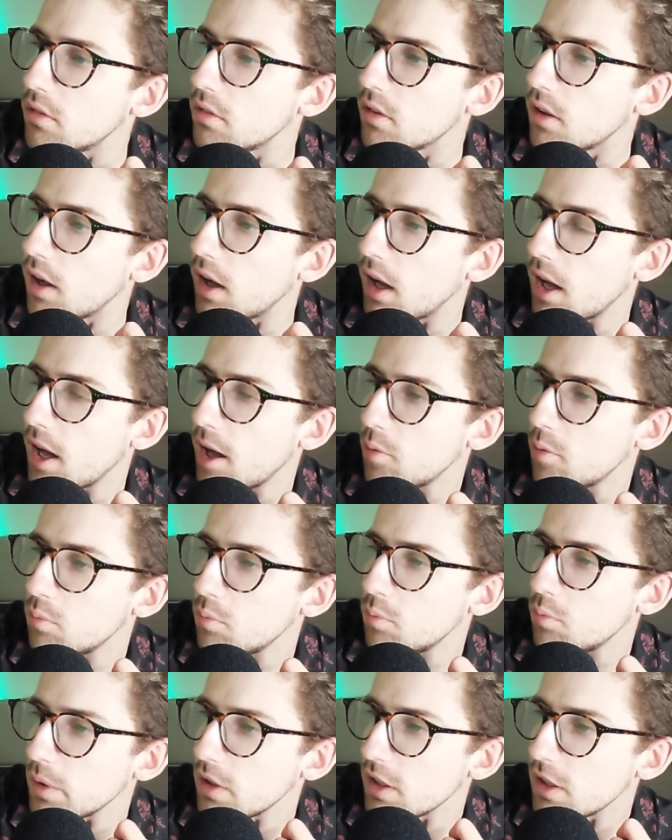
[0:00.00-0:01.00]

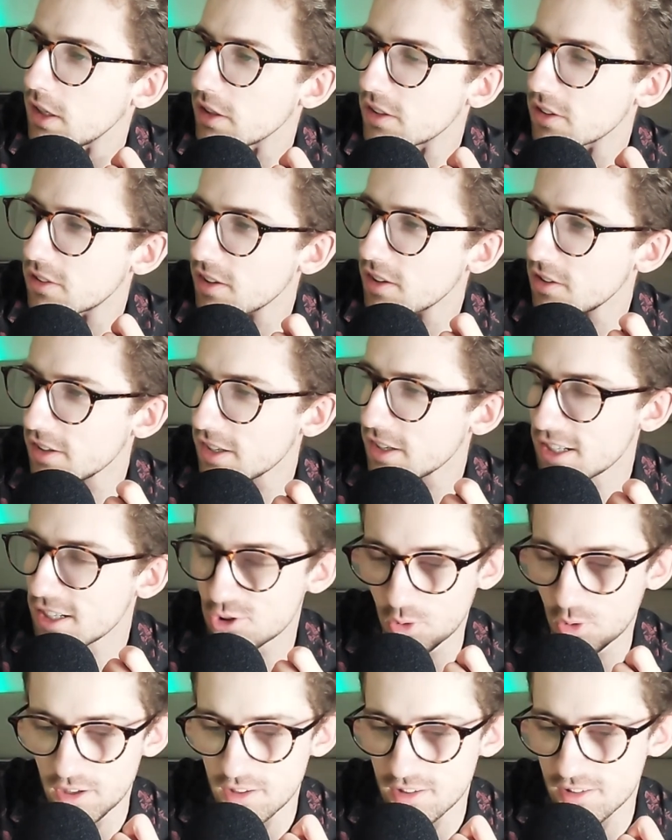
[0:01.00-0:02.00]
But you get the sense that he
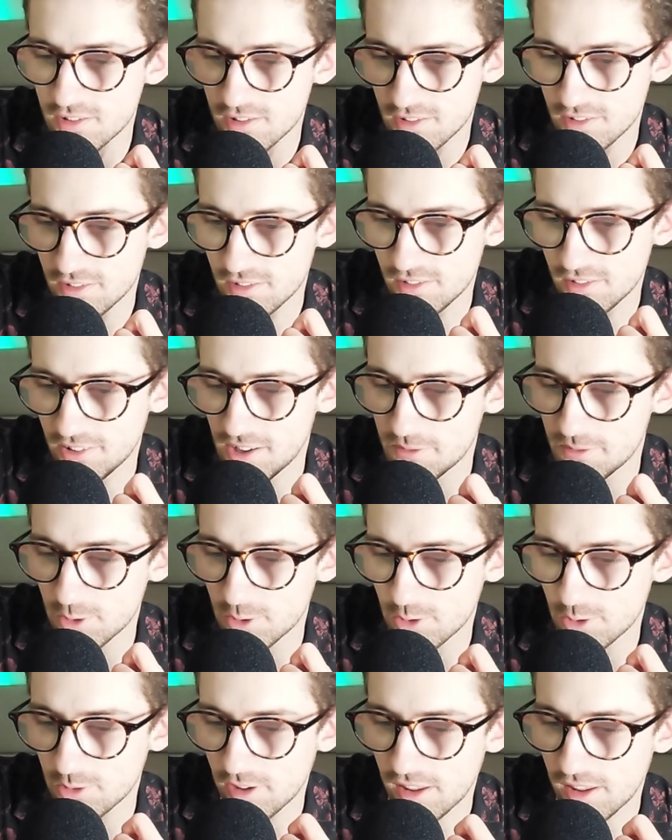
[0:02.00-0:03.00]
enjoys life in
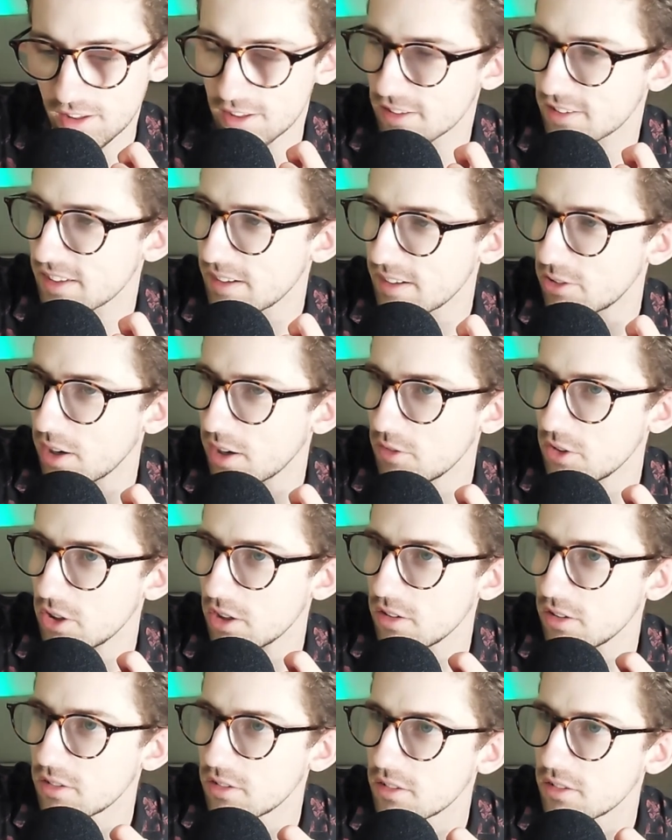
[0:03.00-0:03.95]
Australia at the same time, you know?